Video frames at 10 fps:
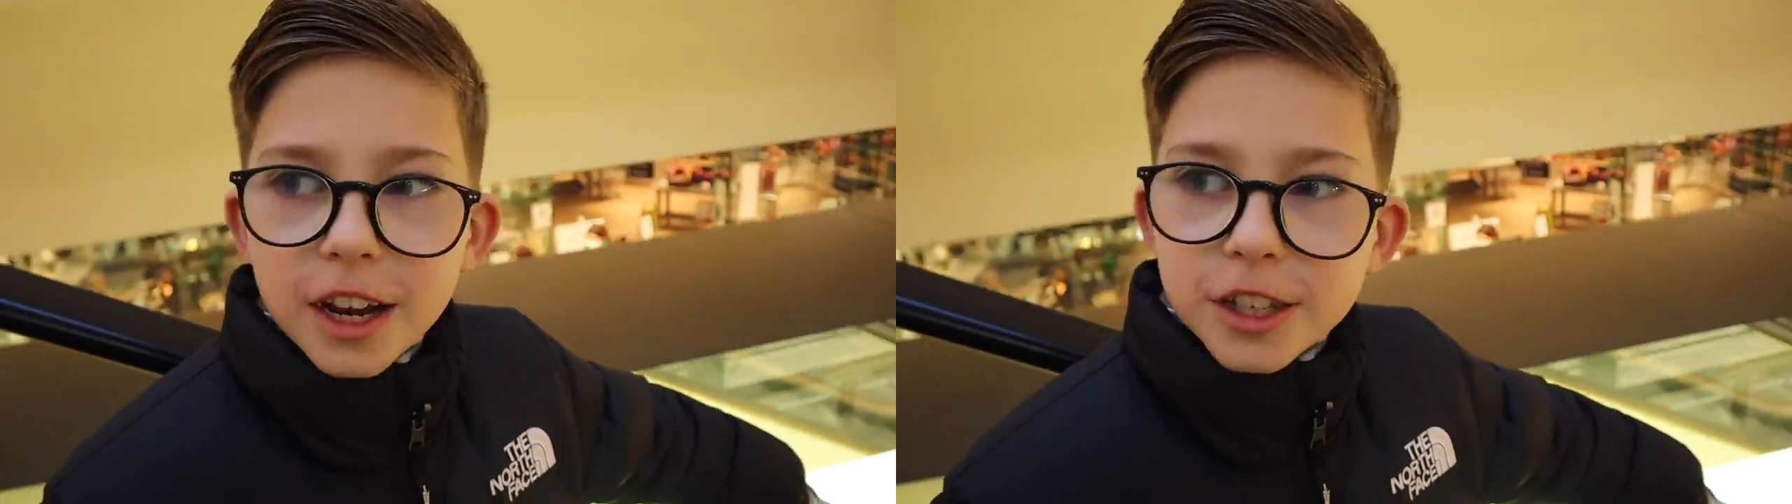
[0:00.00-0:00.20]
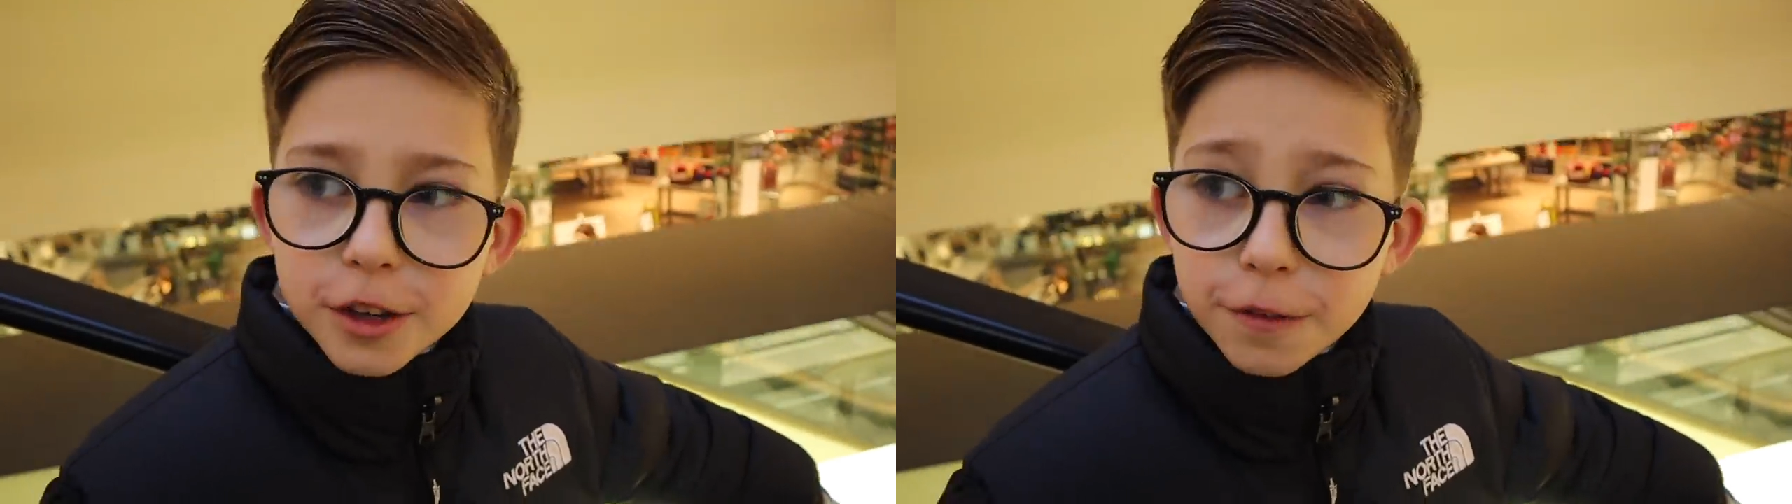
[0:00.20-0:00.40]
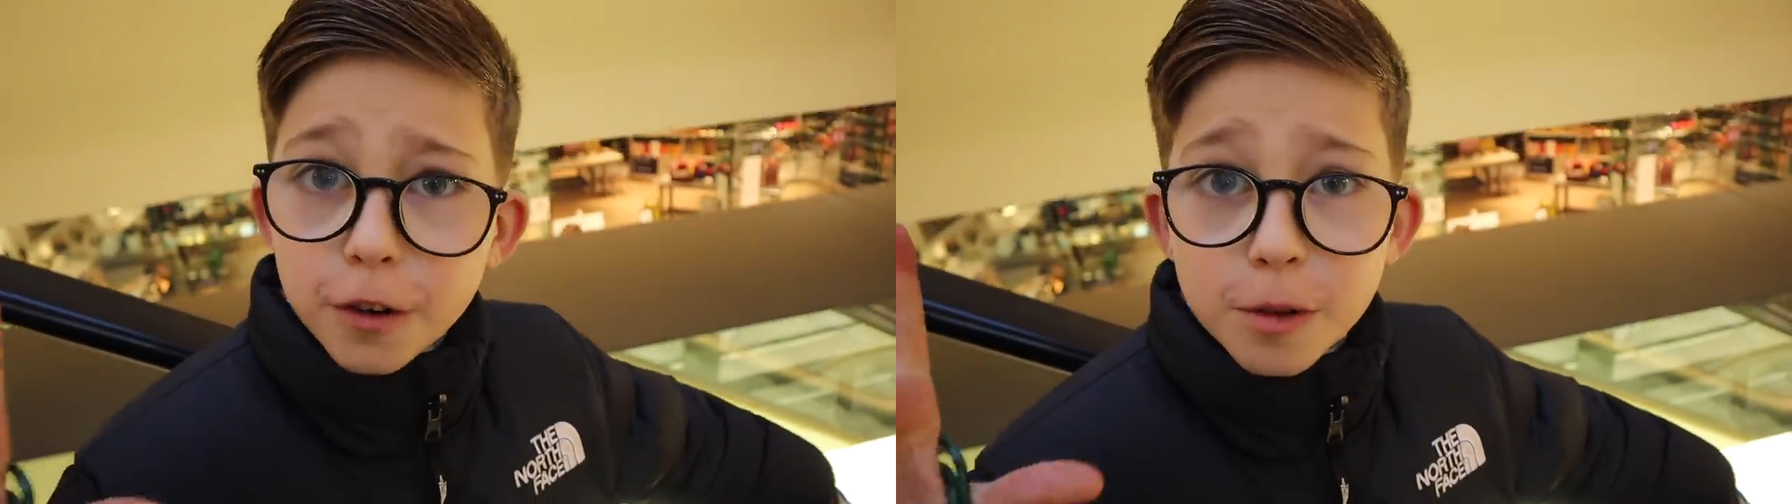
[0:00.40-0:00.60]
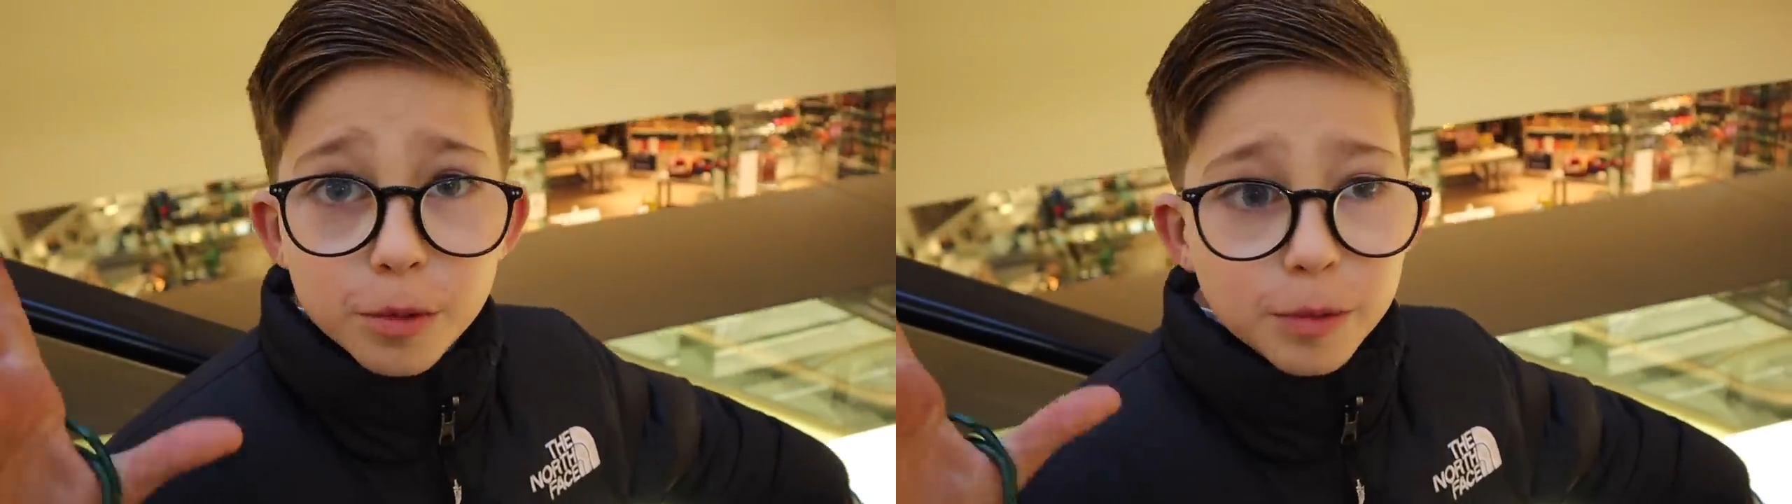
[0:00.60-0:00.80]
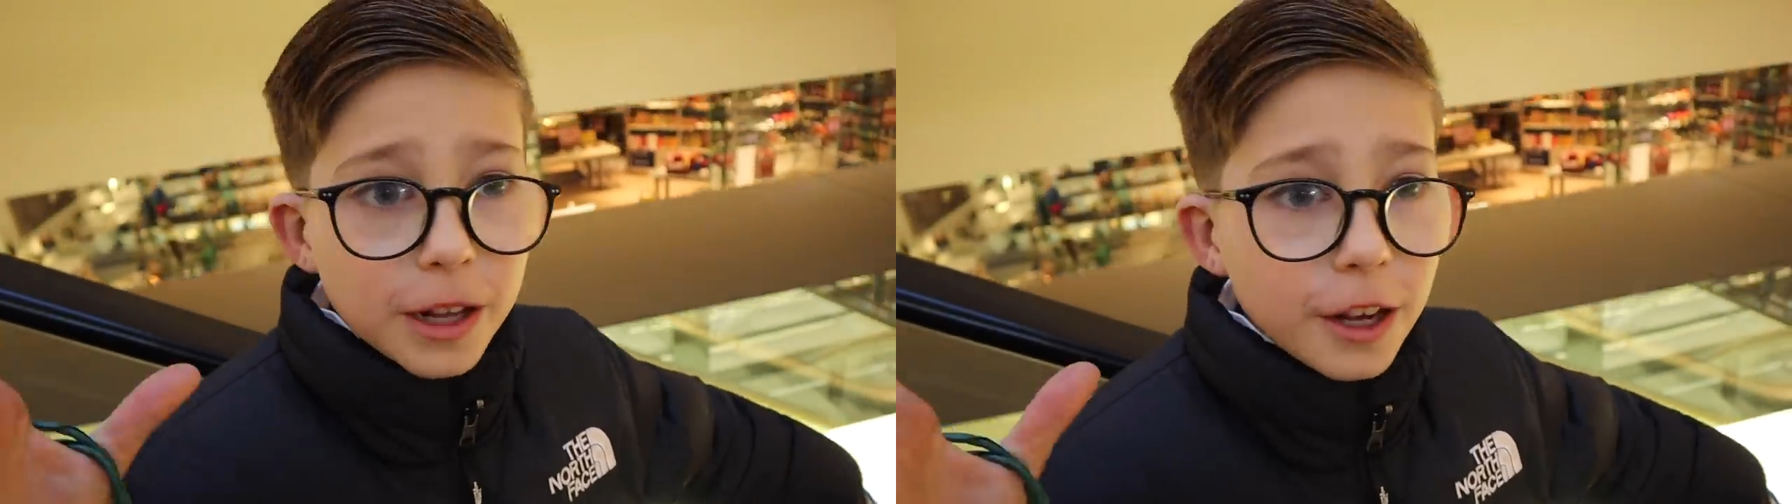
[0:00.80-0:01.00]
it's the
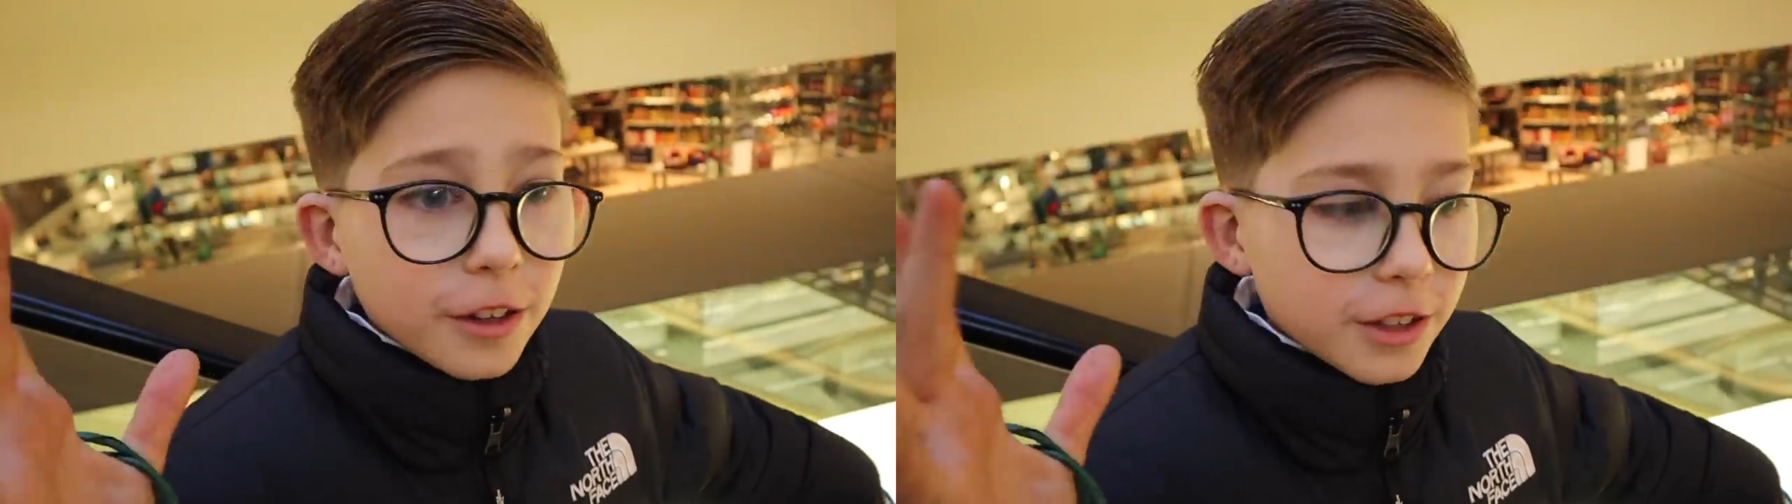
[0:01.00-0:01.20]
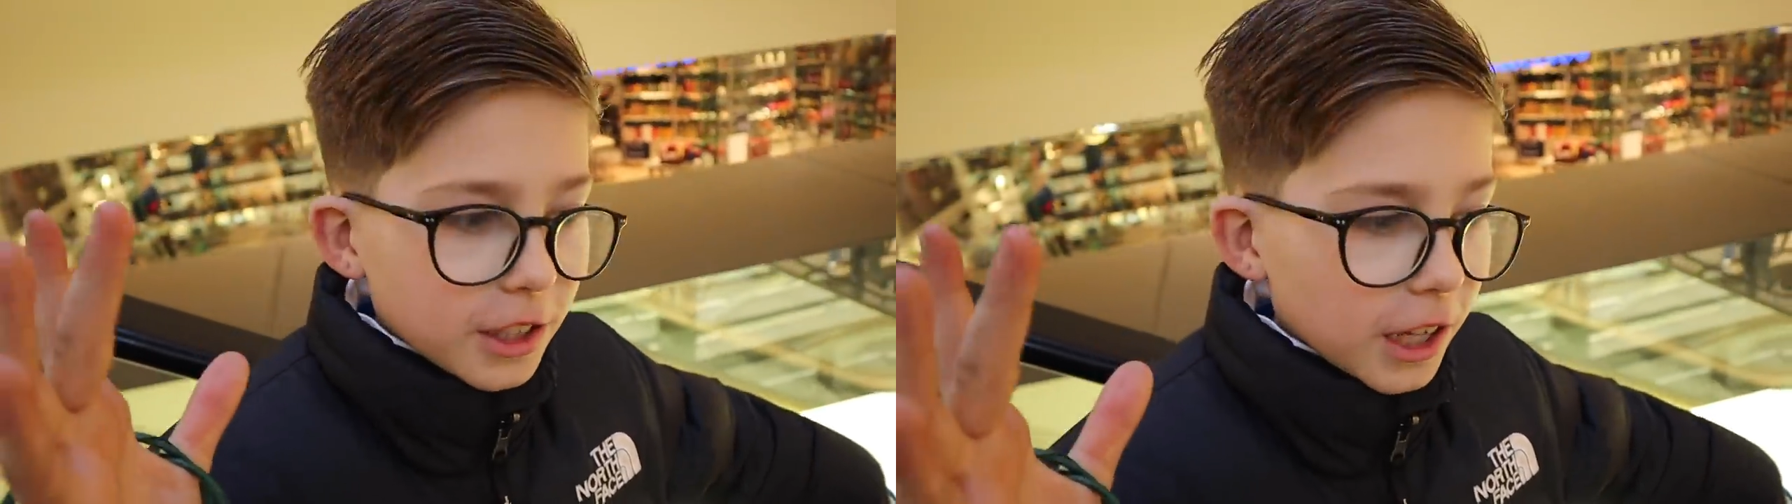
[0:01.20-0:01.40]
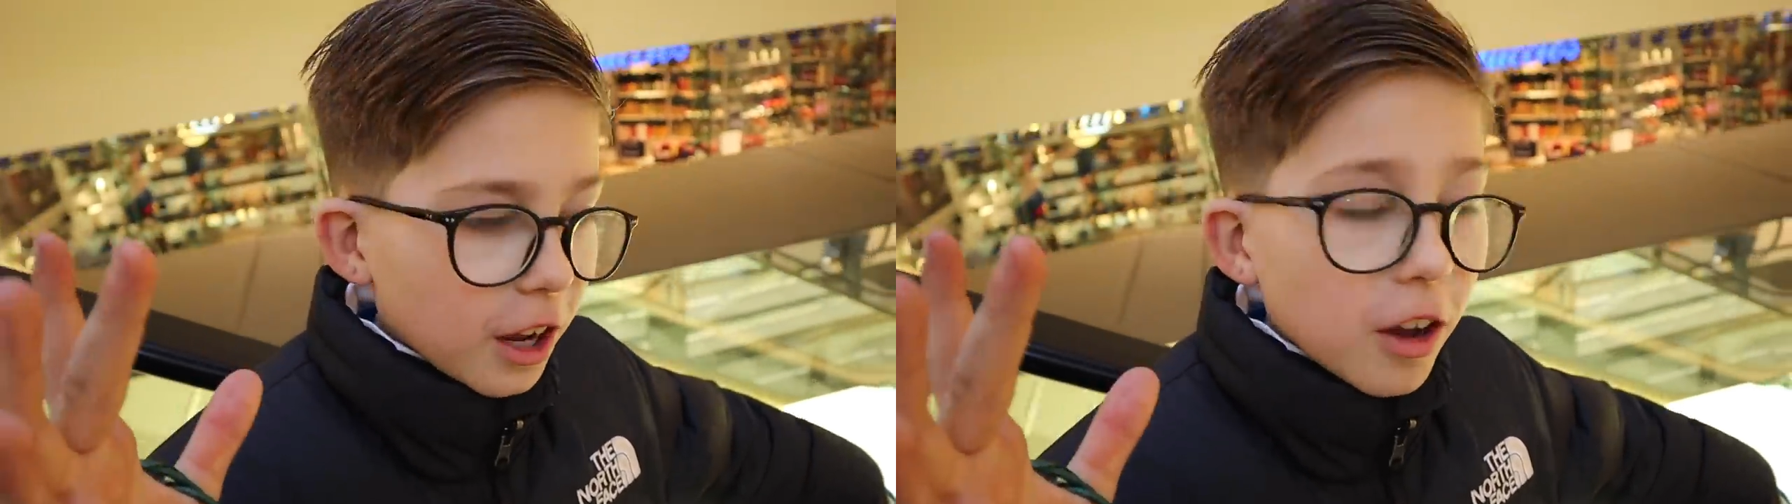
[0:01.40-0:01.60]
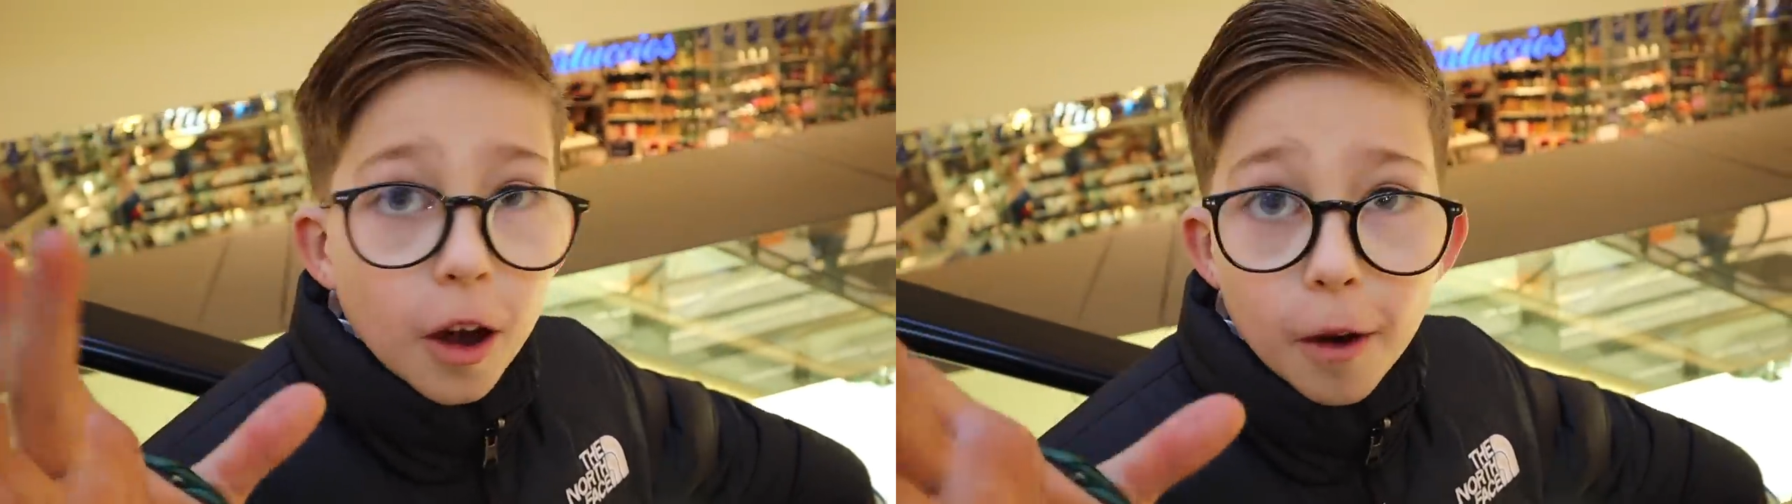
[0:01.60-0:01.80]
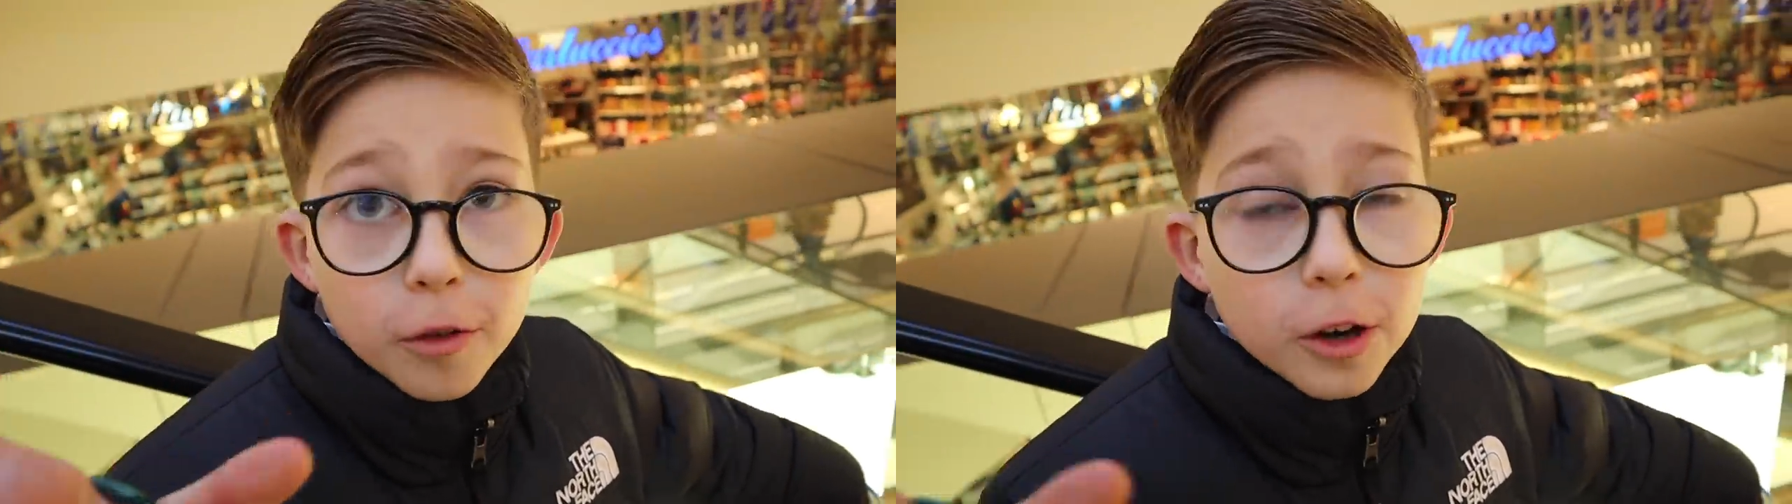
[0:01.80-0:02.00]
football players and like,
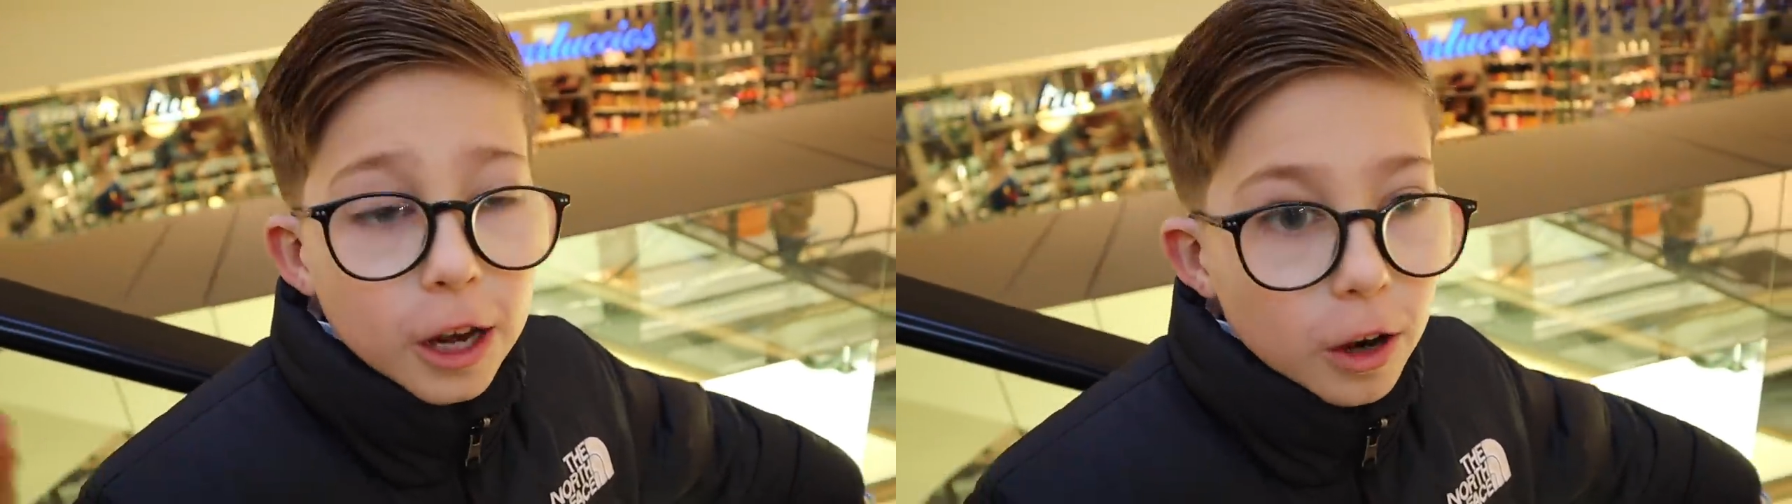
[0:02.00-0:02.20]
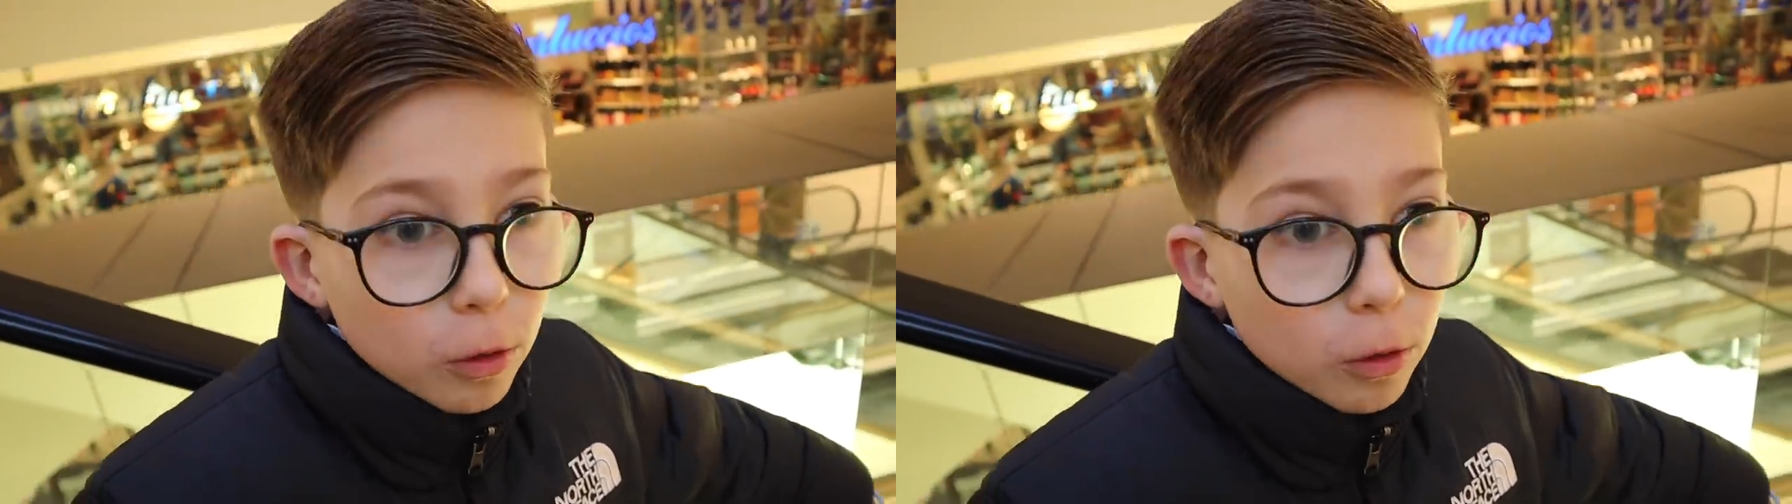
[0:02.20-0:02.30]
I've got like...